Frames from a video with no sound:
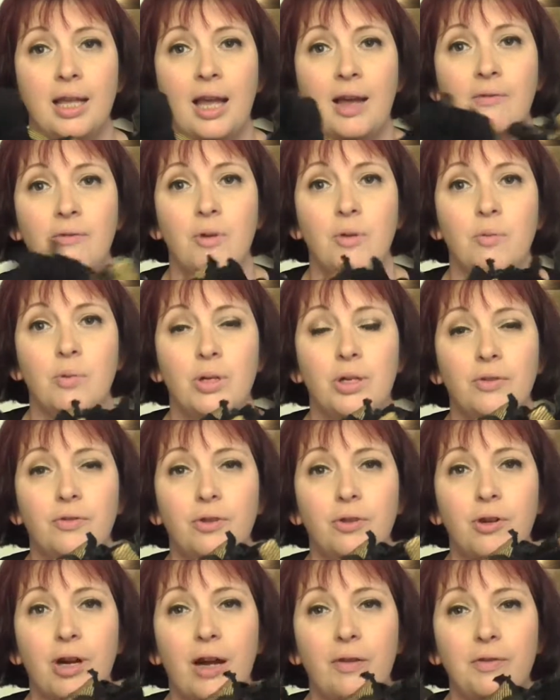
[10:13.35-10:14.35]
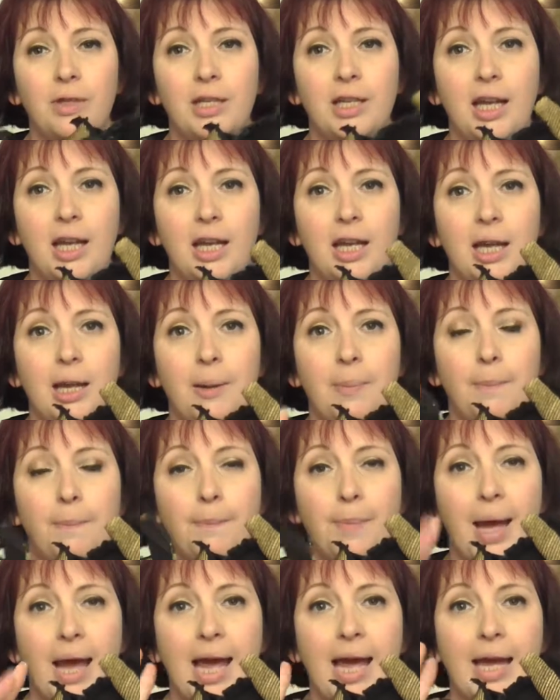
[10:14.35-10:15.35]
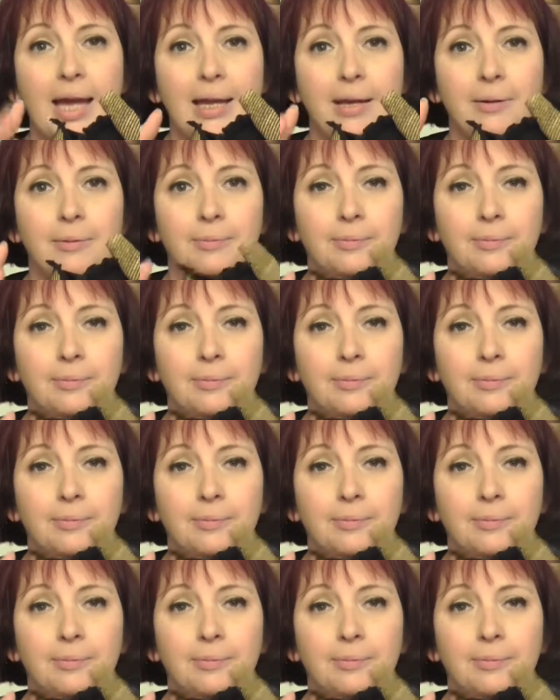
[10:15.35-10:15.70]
Have a wonderful crafty day. Bye.